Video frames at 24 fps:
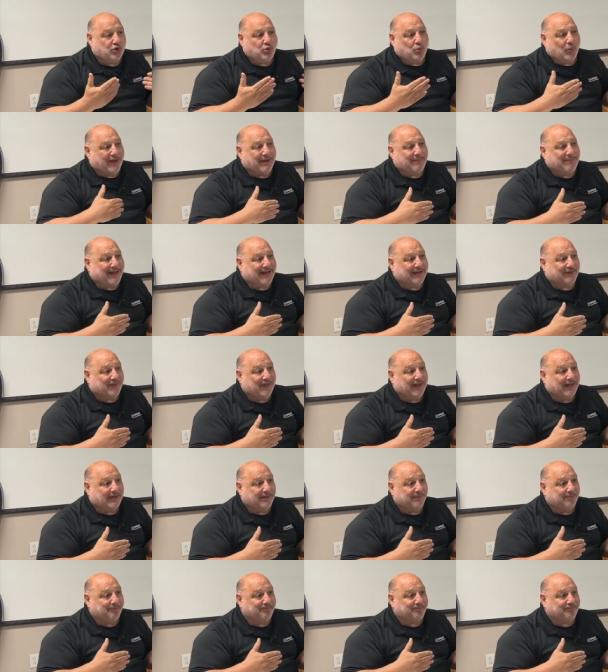do way back
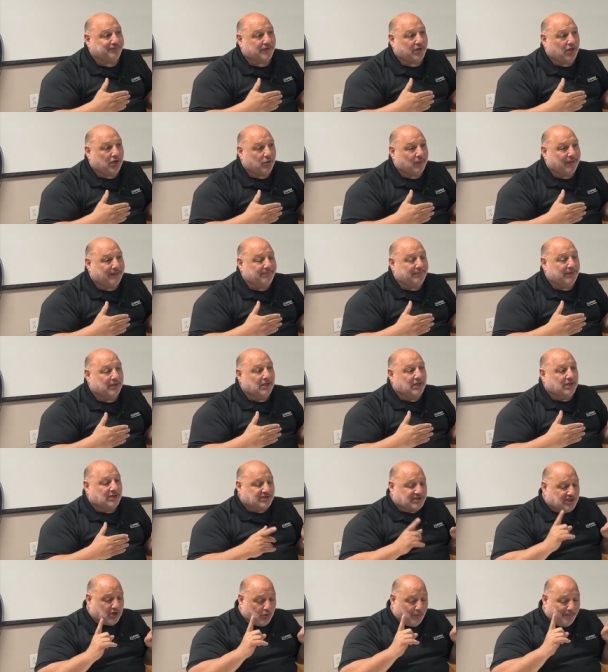then. All right.
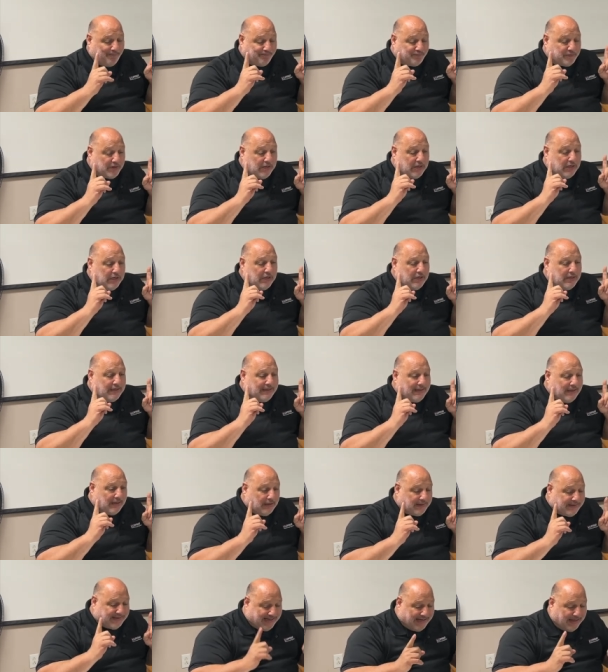So
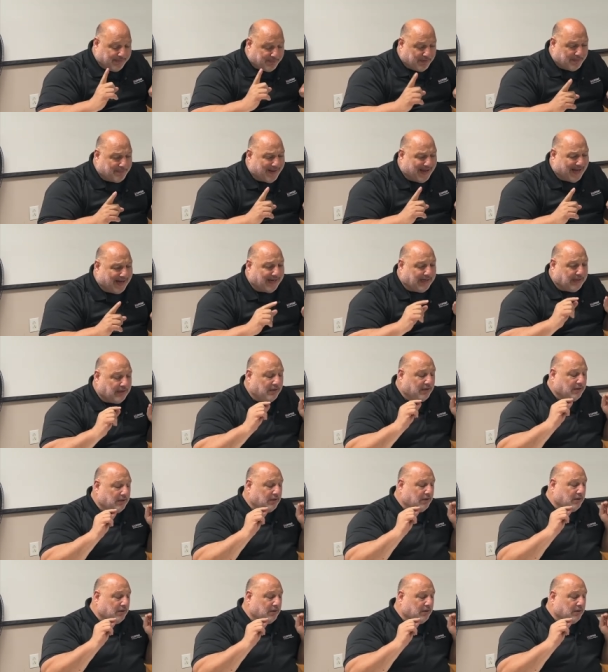keep in mind,